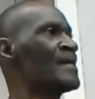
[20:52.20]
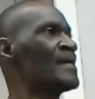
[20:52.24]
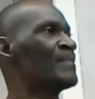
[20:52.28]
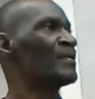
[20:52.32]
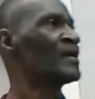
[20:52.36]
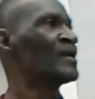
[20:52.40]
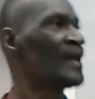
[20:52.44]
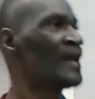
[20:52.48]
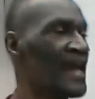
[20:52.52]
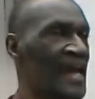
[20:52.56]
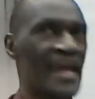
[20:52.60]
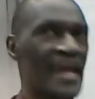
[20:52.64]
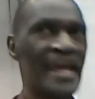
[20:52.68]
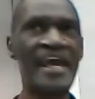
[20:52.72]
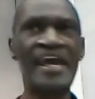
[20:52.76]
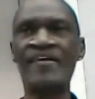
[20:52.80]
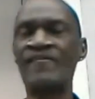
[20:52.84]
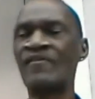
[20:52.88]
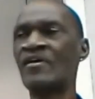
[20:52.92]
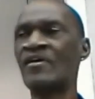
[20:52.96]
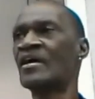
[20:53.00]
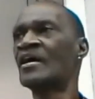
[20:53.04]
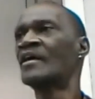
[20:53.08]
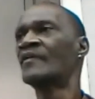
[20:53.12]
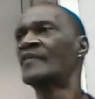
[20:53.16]

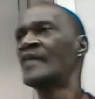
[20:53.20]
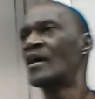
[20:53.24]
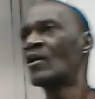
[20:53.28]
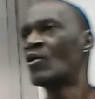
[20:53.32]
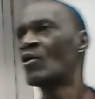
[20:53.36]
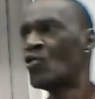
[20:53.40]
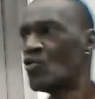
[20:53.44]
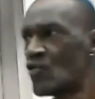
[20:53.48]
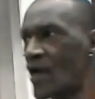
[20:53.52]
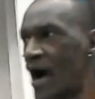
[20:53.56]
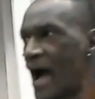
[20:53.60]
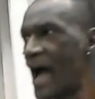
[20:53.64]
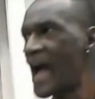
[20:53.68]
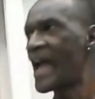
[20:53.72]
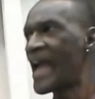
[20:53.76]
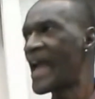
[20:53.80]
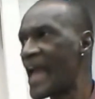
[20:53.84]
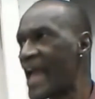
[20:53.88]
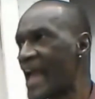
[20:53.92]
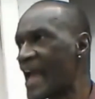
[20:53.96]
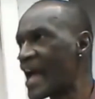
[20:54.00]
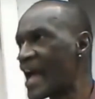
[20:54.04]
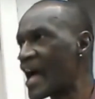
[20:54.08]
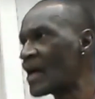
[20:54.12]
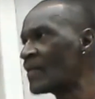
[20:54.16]
believe that who I
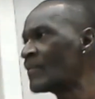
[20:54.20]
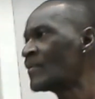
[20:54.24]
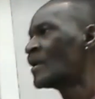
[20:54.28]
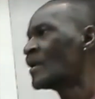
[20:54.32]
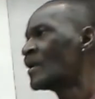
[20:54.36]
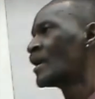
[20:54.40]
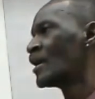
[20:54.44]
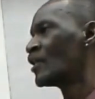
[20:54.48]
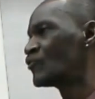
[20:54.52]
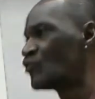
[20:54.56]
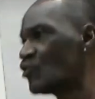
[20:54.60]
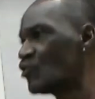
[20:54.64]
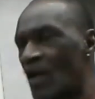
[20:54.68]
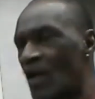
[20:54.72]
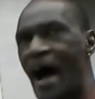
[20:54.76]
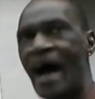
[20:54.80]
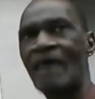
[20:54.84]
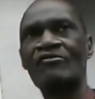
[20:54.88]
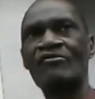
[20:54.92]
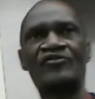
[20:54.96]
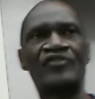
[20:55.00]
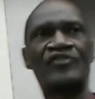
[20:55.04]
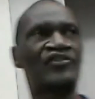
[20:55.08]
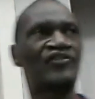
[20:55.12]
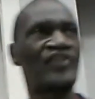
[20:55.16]
am is who I
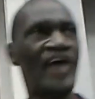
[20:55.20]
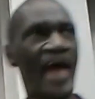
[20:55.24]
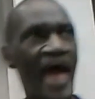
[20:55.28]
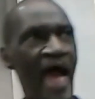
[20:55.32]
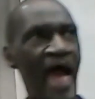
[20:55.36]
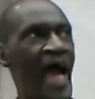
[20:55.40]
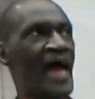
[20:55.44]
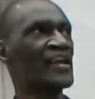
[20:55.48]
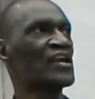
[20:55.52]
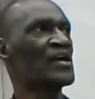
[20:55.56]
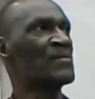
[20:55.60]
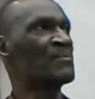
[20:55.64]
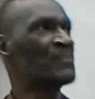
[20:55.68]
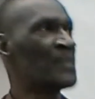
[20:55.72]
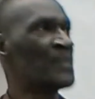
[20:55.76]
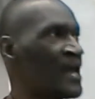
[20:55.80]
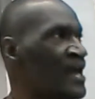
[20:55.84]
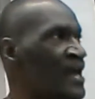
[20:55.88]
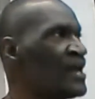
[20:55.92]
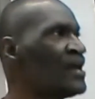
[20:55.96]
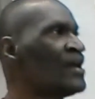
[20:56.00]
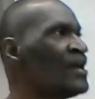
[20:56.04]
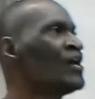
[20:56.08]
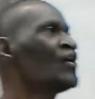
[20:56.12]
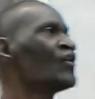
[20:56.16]
was designed to
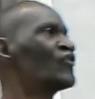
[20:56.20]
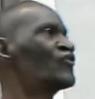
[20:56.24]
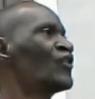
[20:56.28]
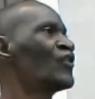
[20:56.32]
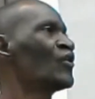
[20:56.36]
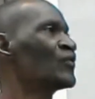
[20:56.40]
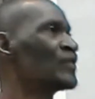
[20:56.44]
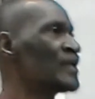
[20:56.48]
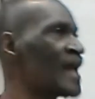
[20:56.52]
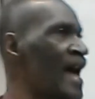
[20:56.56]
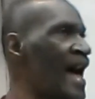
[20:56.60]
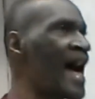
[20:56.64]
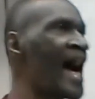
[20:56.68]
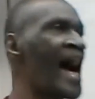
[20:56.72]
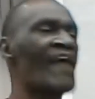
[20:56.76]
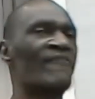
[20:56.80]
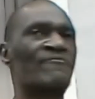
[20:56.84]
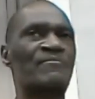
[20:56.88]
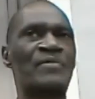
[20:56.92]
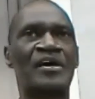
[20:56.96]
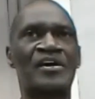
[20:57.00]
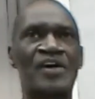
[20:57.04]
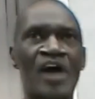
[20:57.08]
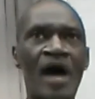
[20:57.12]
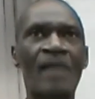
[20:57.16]
be. So now I've
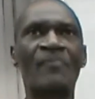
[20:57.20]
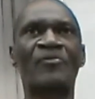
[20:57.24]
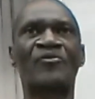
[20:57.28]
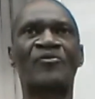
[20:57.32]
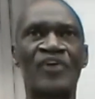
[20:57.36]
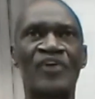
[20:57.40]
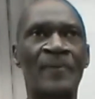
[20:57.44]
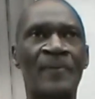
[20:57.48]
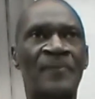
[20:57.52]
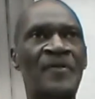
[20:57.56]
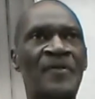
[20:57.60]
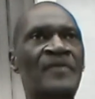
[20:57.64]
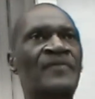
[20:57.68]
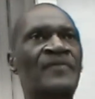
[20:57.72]
become something